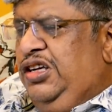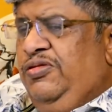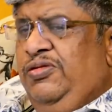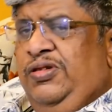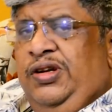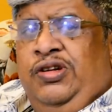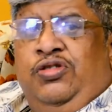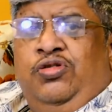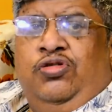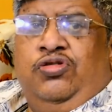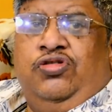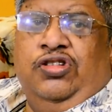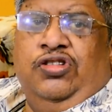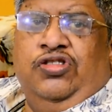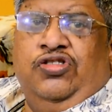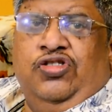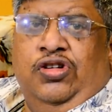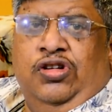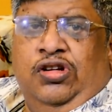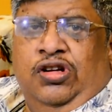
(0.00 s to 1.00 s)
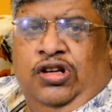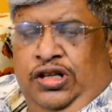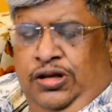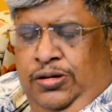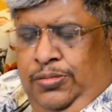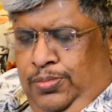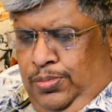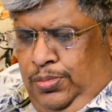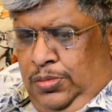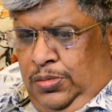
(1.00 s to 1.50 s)
giving tuitions online.
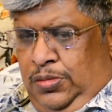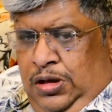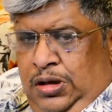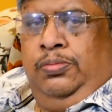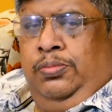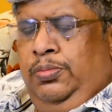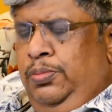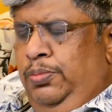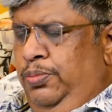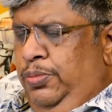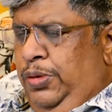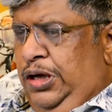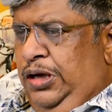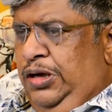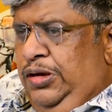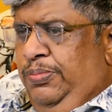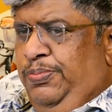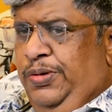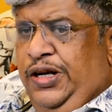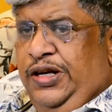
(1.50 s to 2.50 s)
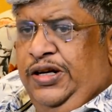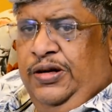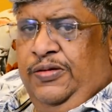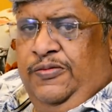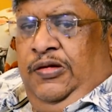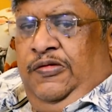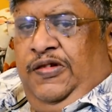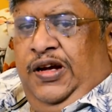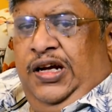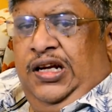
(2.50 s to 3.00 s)
By repeated
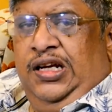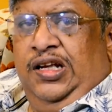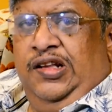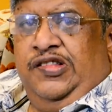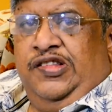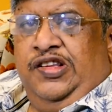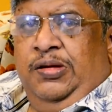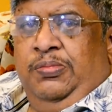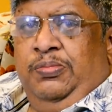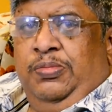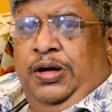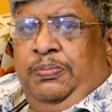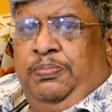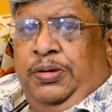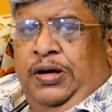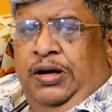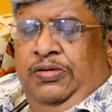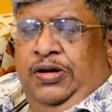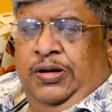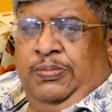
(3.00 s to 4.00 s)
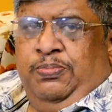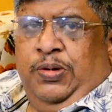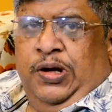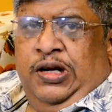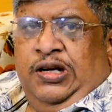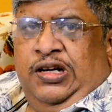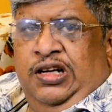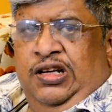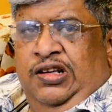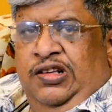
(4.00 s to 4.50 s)
financing by private
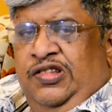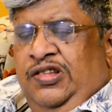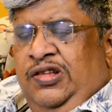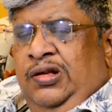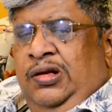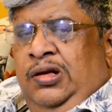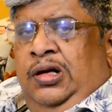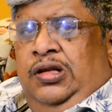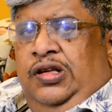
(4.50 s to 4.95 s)
parties,